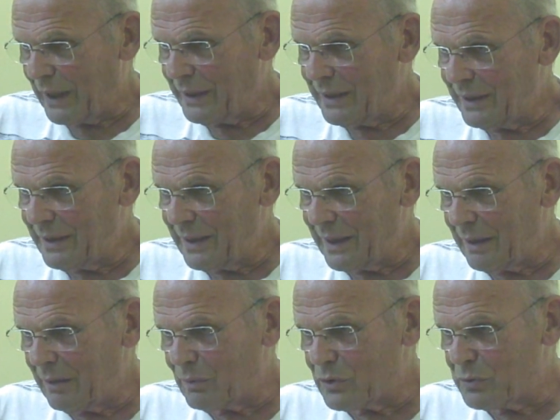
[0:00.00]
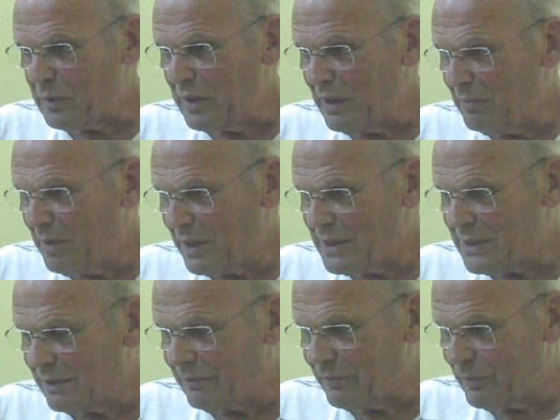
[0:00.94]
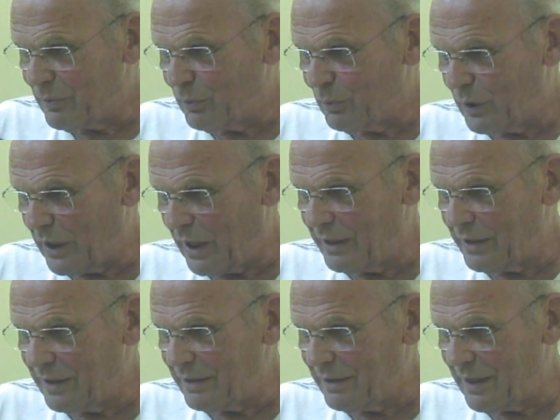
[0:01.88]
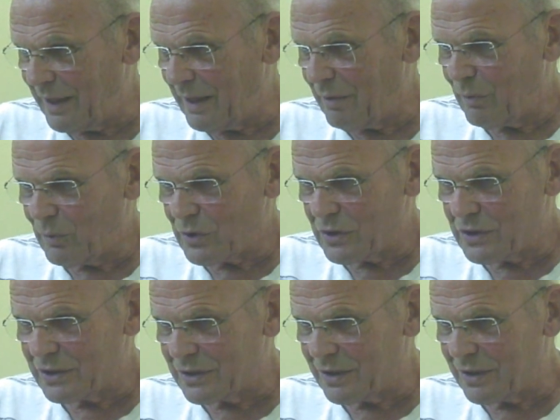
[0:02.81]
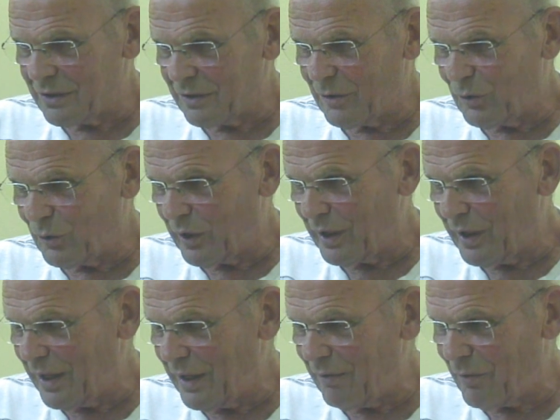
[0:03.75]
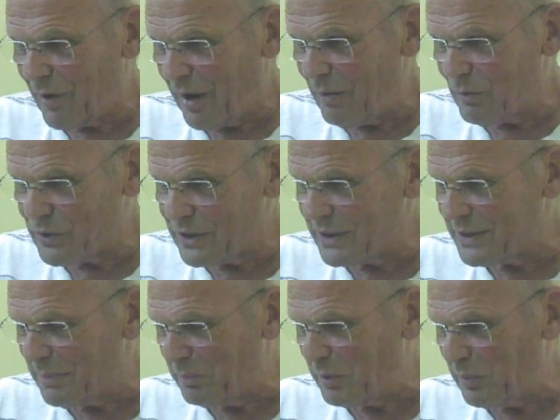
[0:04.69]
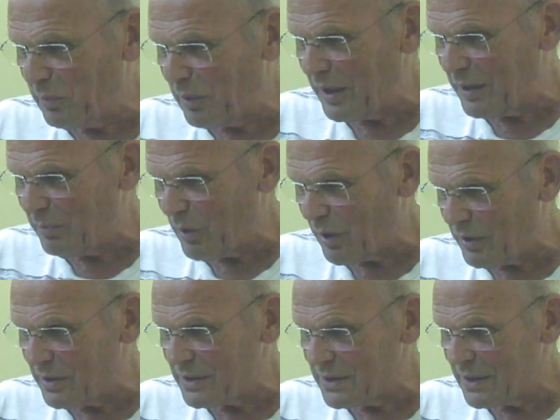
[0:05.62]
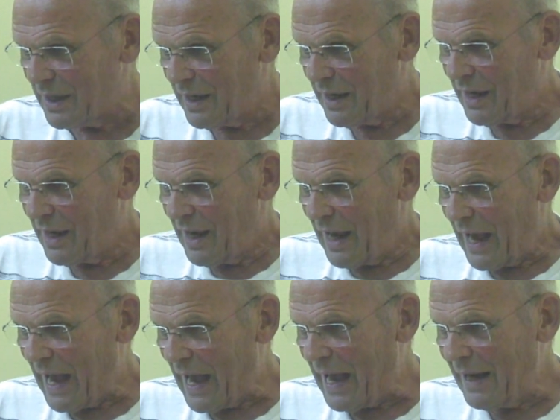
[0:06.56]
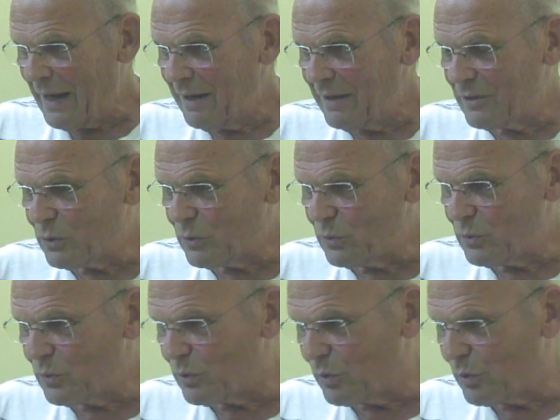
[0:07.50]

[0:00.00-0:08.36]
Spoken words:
What I did there was being myself. What I did there was looking if I was accepted by the brothers. And